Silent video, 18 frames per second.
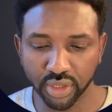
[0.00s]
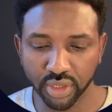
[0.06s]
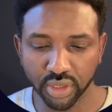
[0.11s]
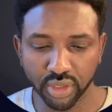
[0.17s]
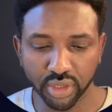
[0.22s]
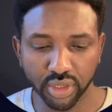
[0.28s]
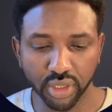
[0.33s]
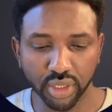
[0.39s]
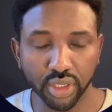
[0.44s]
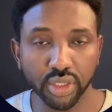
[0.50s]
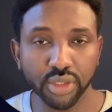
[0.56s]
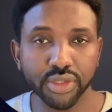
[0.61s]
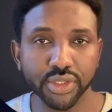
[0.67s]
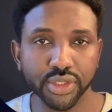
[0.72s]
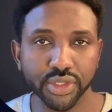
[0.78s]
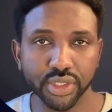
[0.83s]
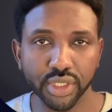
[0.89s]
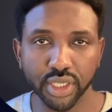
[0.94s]
else
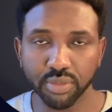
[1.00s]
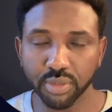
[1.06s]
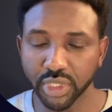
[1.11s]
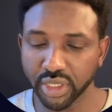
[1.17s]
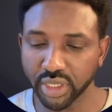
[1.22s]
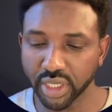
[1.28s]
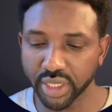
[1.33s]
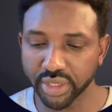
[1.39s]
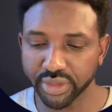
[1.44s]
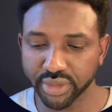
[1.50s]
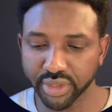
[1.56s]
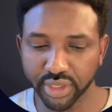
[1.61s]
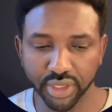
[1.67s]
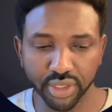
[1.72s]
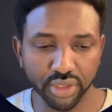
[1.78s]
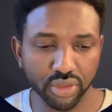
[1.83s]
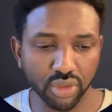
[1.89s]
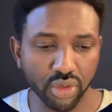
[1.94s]
statement at the
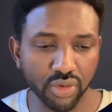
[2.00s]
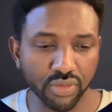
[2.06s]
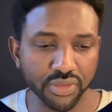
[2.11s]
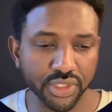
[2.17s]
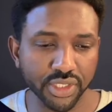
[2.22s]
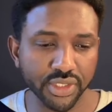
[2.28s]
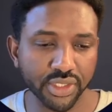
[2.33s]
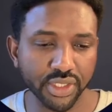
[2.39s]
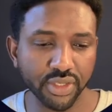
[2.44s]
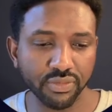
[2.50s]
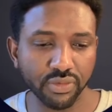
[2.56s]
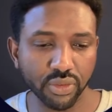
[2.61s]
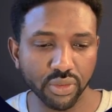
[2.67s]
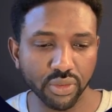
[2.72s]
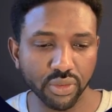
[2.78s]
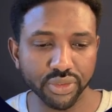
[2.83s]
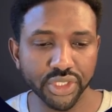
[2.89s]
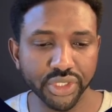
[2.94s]
end of this if
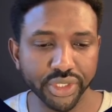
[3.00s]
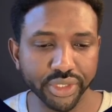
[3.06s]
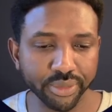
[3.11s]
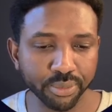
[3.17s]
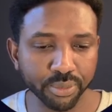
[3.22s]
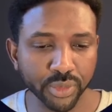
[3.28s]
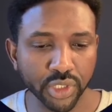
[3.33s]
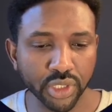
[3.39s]
condition.